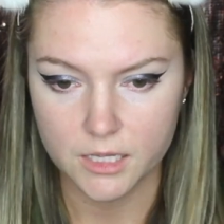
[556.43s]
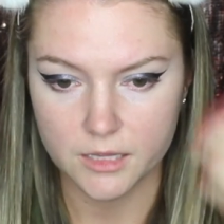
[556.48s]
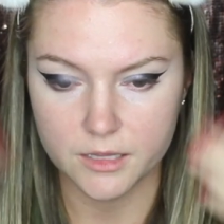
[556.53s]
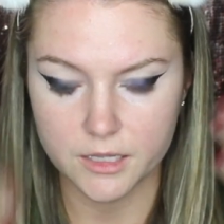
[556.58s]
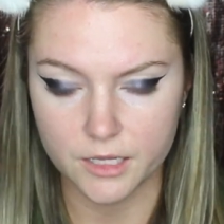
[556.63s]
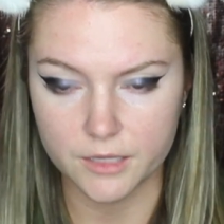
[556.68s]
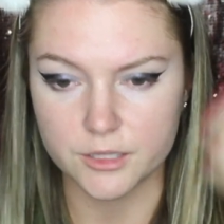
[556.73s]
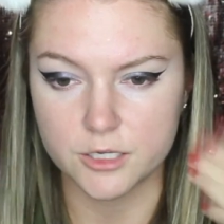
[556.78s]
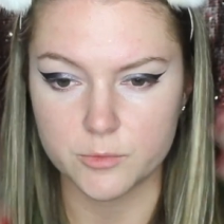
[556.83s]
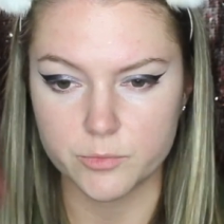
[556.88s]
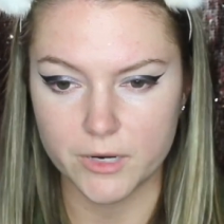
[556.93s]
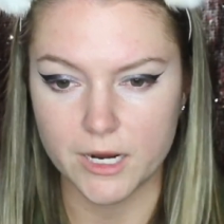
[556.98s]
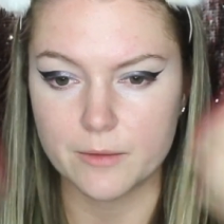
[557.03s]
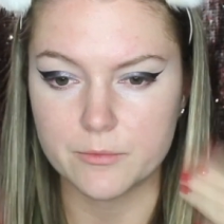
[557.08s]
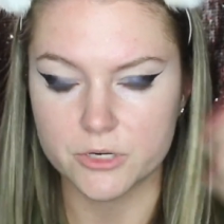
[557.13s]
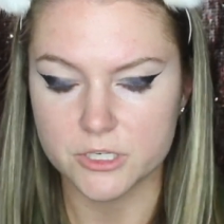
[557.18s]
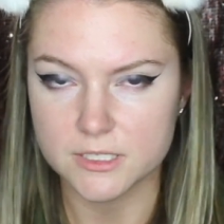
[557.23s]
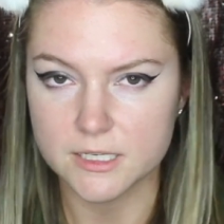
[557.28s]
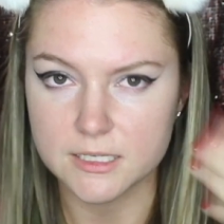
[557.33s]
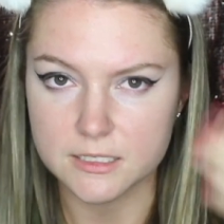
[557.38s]
the other
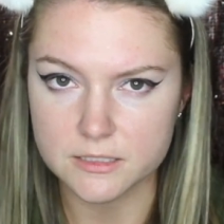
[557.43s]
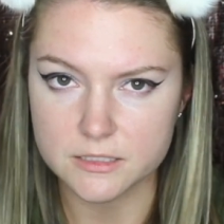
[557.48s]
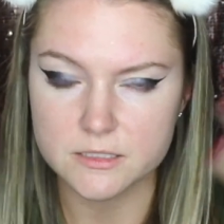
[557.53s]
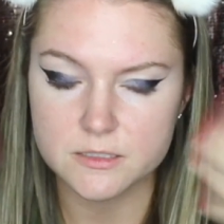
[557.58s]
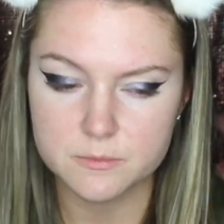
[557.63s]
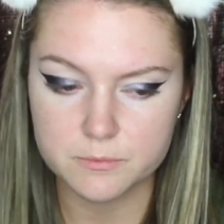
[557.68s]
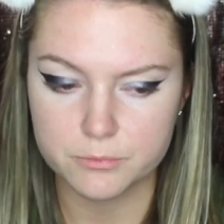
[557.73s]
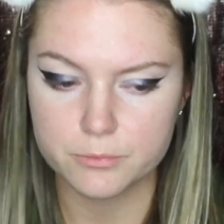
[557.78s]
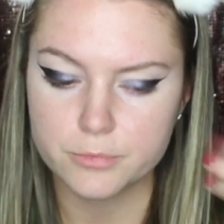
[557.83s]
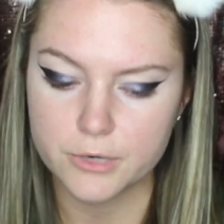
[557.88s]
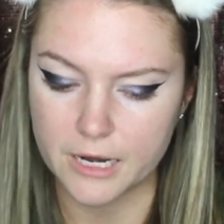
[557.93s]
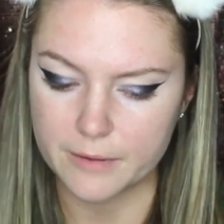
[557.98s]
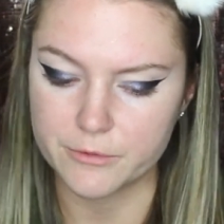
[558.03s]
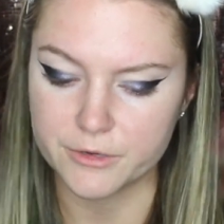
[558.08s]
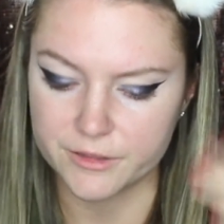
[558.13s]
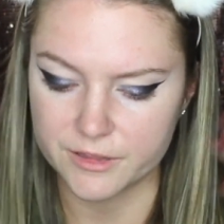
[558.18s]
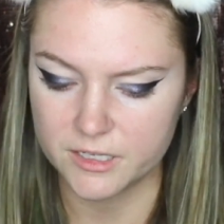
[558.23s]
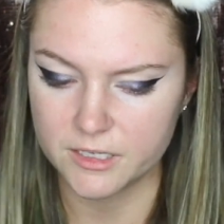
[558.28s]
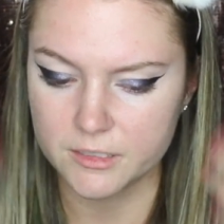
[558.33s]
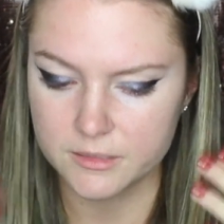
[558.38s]
primer does
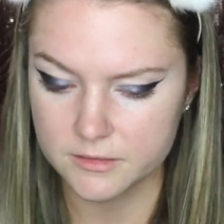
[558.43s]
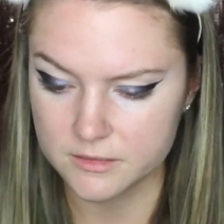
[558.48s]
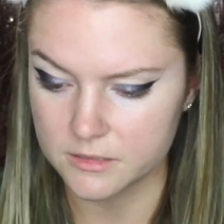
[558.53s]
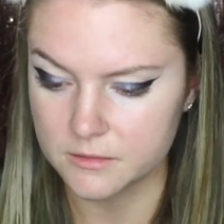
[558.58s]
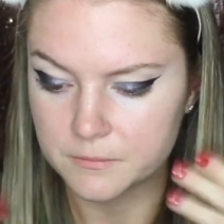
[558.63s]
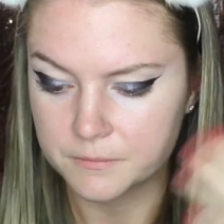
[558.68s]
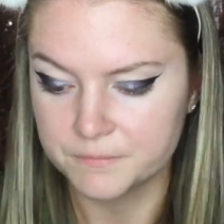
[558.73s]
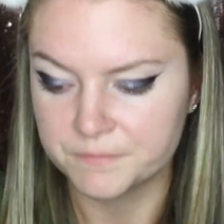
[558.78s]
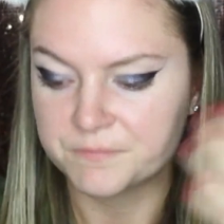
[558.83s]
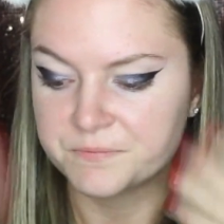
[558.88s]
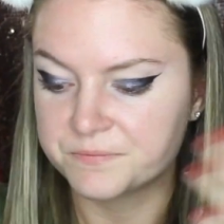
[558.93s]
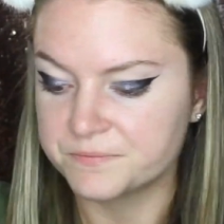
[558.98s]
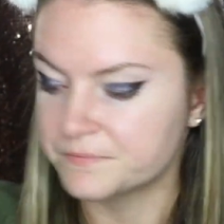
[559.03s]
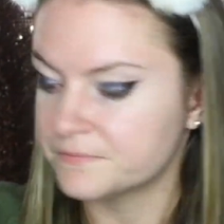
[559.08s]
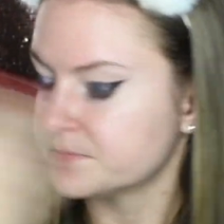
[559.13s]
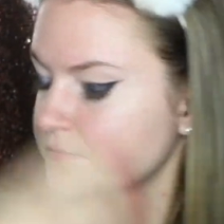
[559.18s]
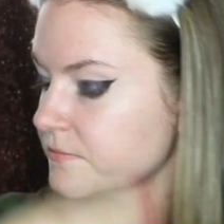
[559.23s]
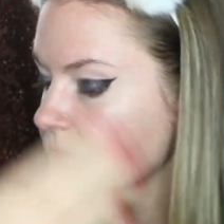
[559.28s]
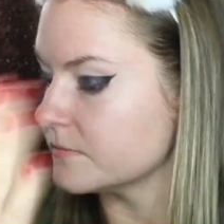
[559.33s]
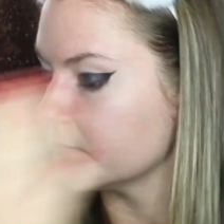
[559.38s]
primer things.
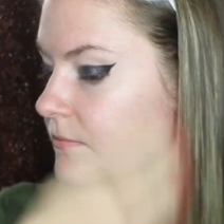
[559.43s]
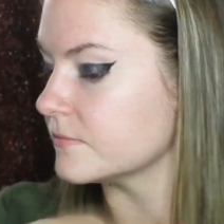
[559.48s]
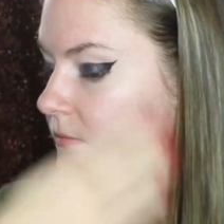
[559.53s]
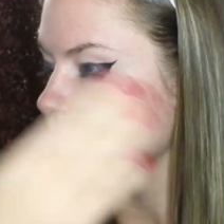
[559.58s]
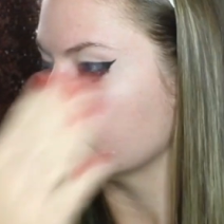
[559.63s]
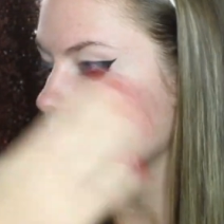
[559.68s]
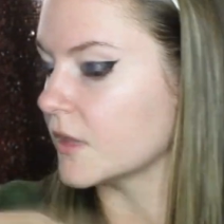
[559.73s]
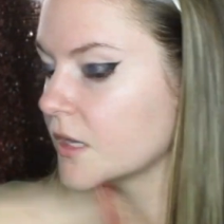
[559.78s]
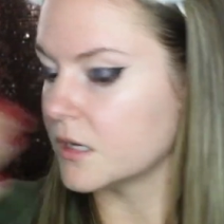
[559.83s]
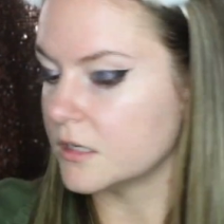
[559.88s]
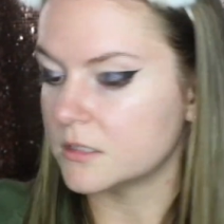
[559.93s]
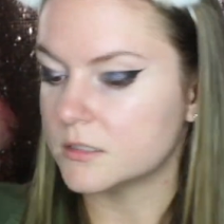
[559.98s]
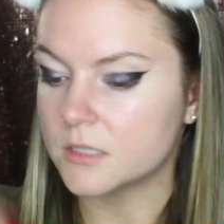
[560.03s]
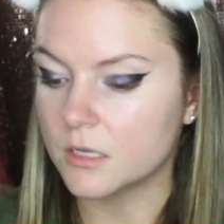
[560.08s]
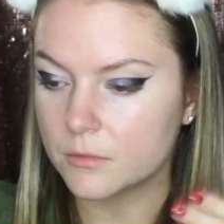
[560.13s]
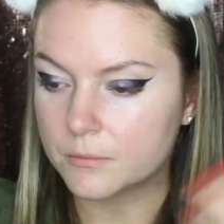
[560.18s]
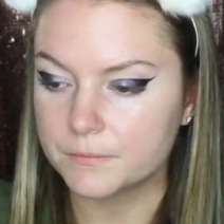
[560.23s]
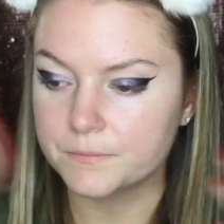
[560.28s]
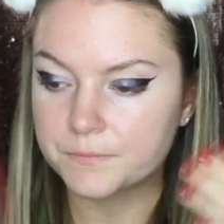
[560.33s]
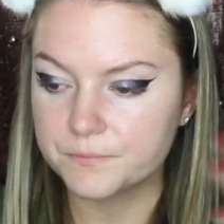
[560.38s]

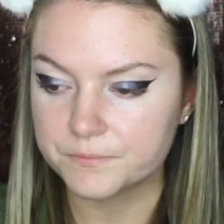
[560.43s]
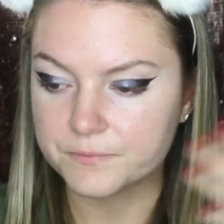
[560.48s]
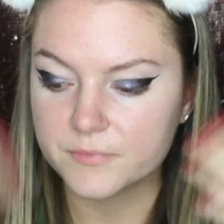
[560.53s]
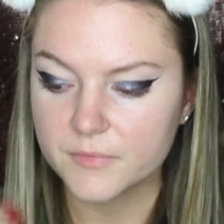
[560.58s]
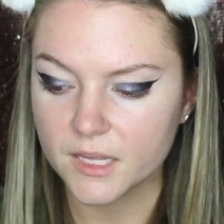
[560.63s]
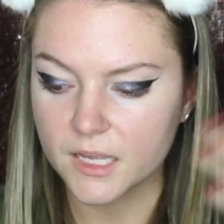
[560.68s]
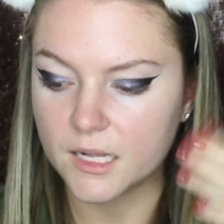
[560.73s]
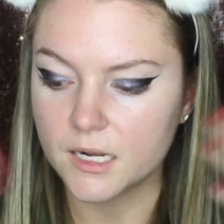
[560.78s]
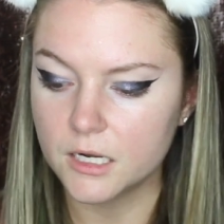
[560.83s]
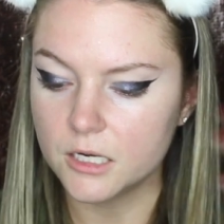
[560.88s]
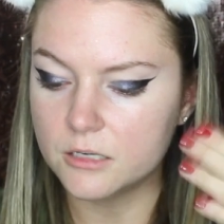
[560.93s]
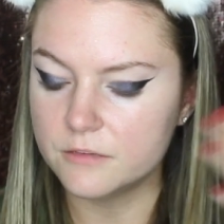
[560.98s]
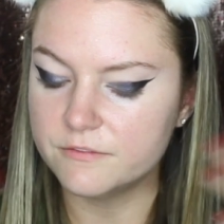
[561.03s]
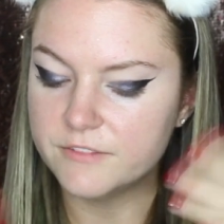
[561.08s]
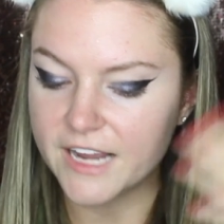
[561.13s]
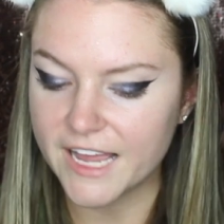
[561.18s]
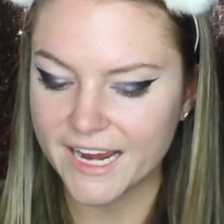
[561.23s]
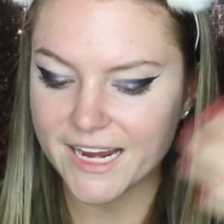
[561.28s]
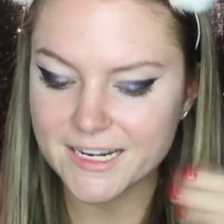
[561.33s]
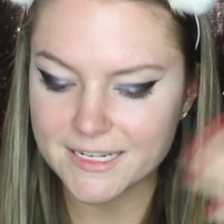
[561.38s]
So, a little
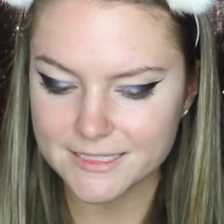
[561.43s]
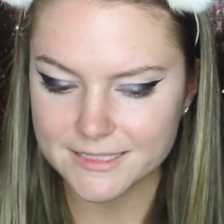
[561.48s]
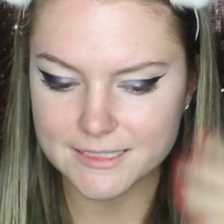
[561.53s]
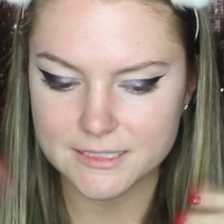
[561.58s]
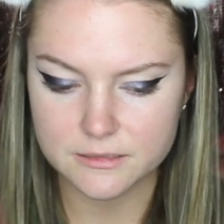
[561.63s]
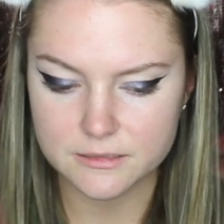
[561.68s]
date.